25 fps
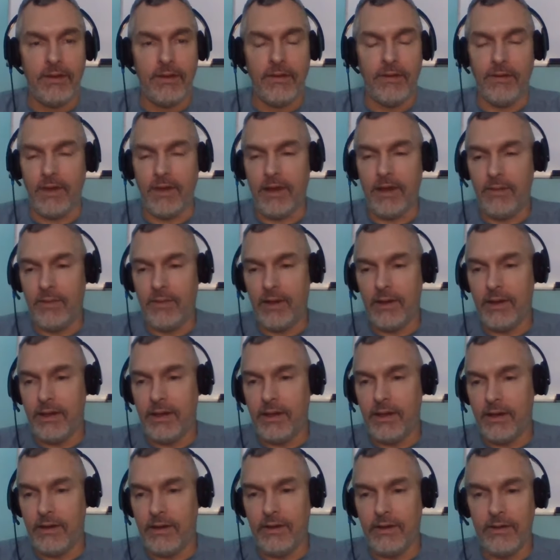Does anybody
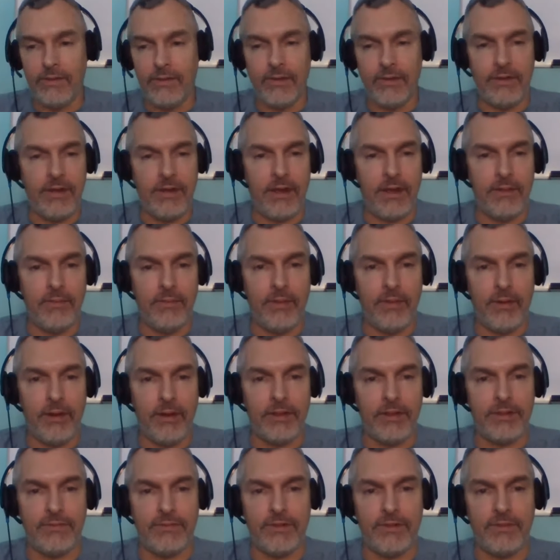here know the ten
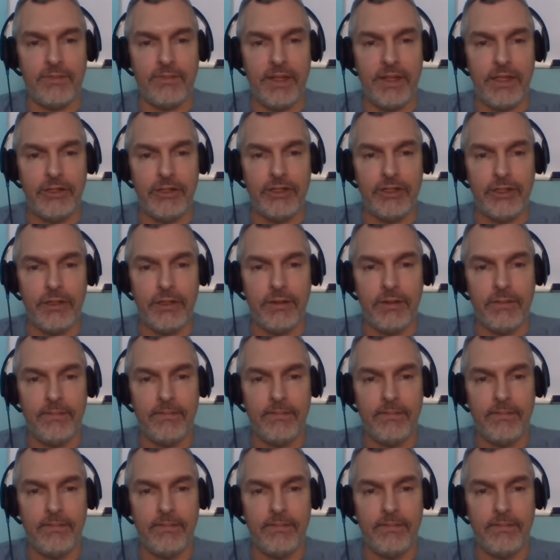parts of speech?